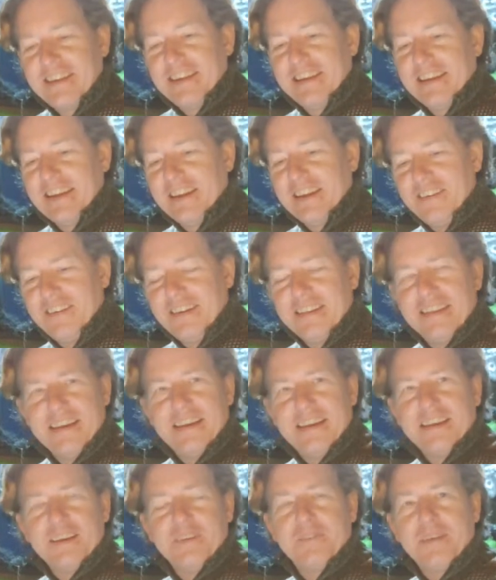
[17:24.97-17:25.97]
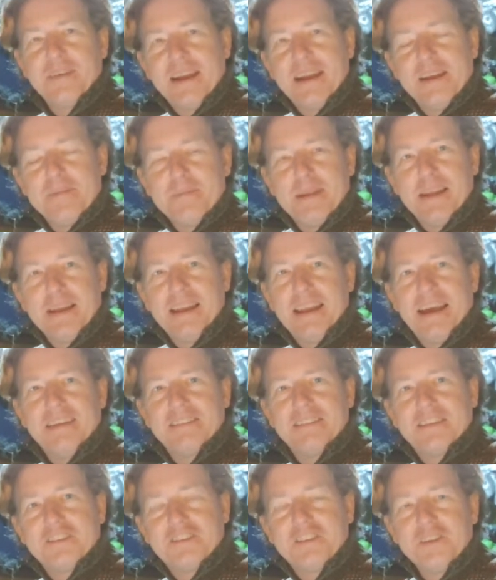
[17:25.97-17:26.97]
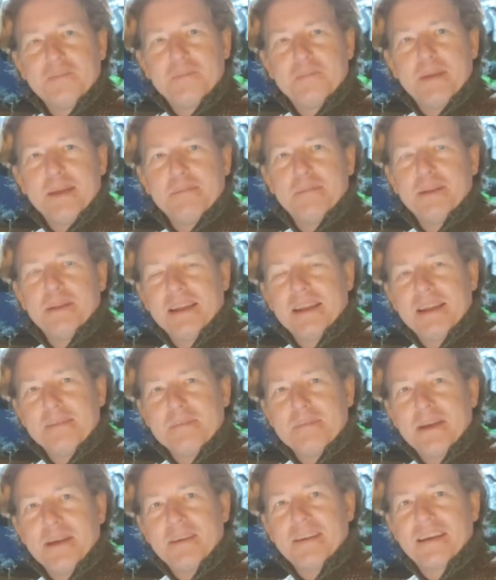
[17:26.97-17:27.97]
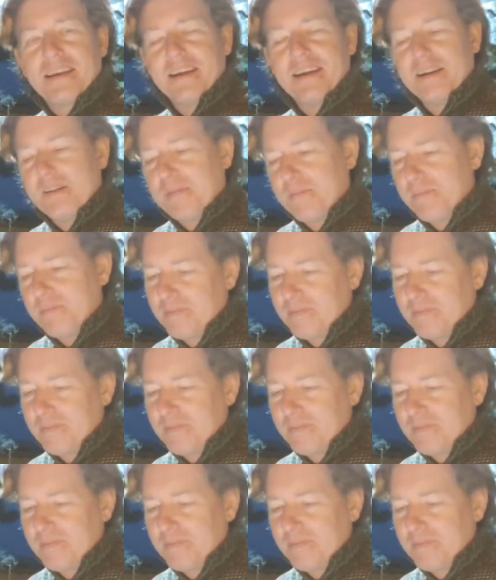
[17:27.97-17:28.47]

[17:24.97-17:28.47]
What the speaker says: You know, I thought you're randomly allowed to shoot people in America,